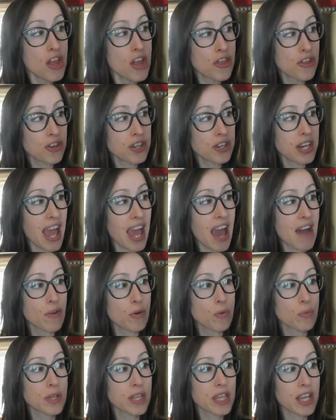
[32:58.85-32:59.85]
They're going to have
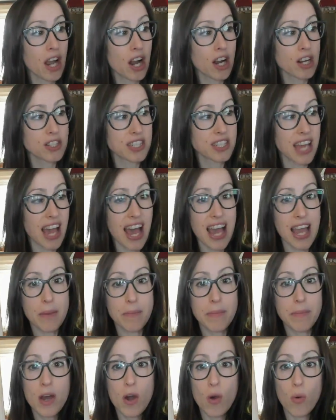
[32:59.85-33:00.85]
a really hard
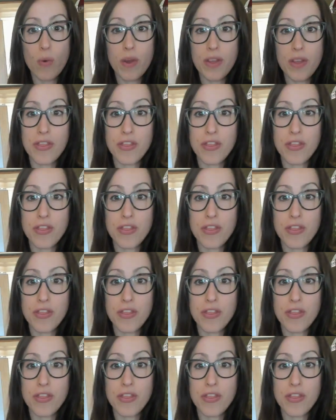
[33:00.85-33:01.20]
time with